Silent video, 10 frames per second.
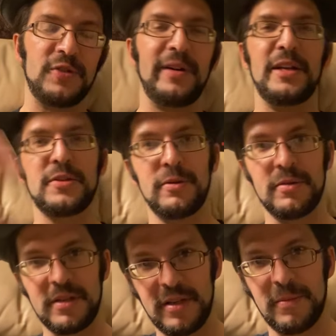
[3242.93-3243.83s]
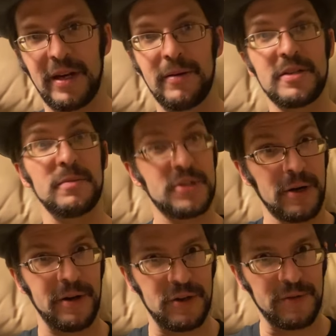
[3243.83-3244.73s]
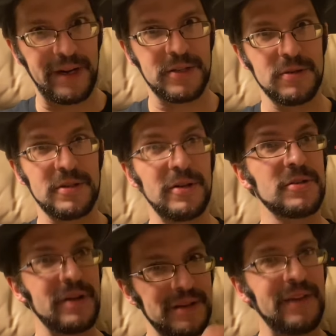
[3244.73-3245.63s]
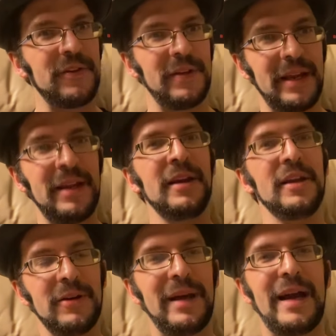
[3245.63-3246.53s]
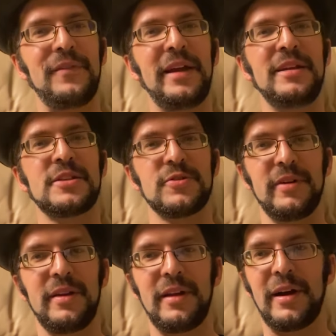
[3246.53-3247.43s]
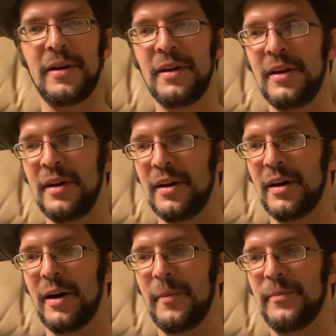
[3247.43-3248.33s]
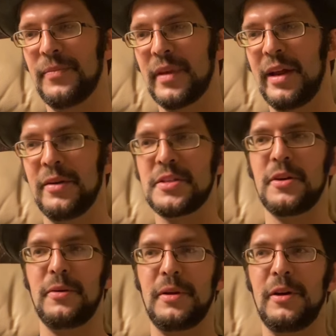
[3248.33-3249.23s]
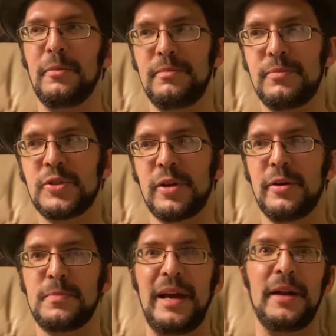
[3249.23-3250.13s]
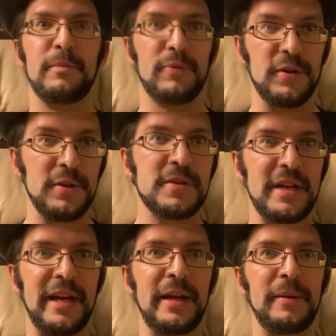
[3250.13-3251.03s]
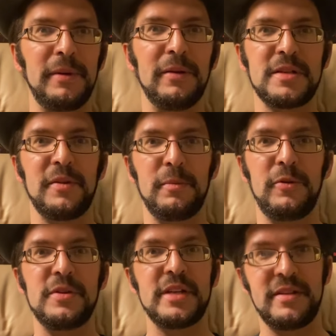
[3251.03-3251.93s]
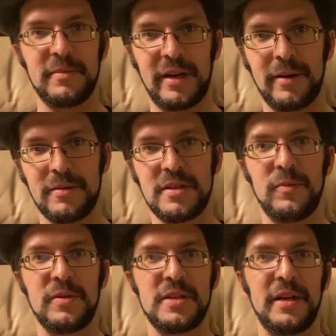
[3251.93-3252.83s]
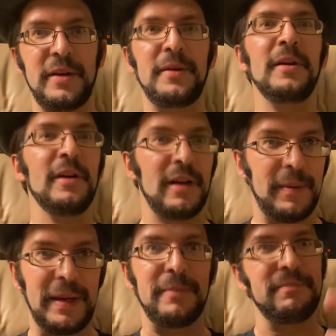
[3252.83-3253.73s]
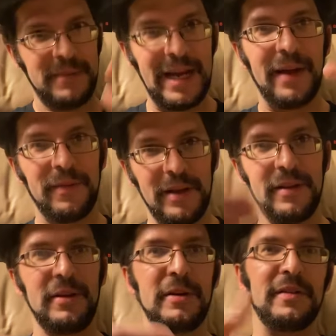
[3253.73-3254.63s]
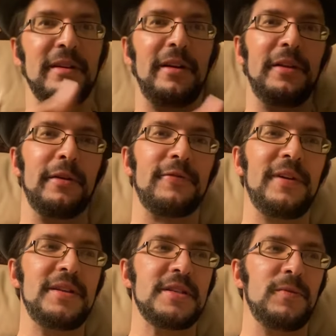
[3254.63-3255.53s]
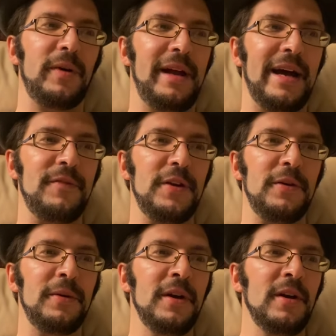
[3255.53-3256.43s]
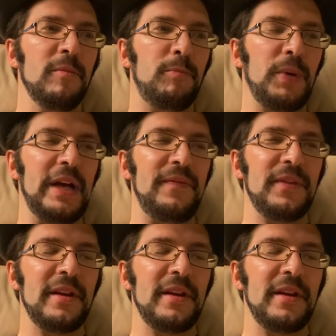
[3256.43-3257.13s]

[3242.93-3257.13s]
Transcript: Trancers and Tim Thomerson starred in Trancers, so they definitely, have that history there. And also, Charles Band producing, some of the movies that Tim Thomerson was in, I mean, yeah, that you can tell that they're friends and what have you. But,